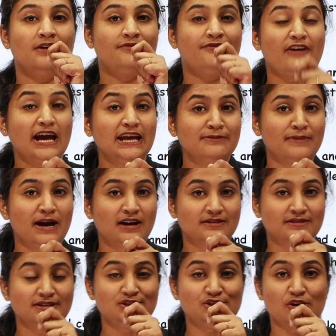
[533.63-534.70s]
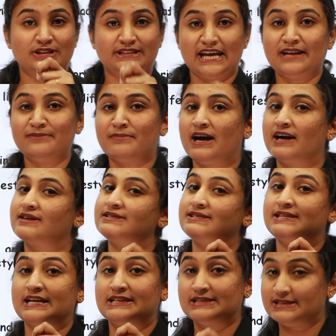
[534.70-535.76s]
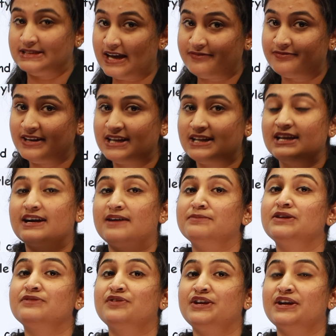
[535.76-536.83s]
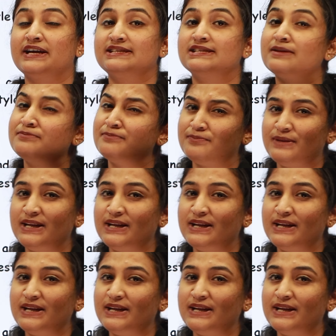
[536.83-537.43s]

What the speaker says: 5 markers or 10 markers that is definitely coming for your exam.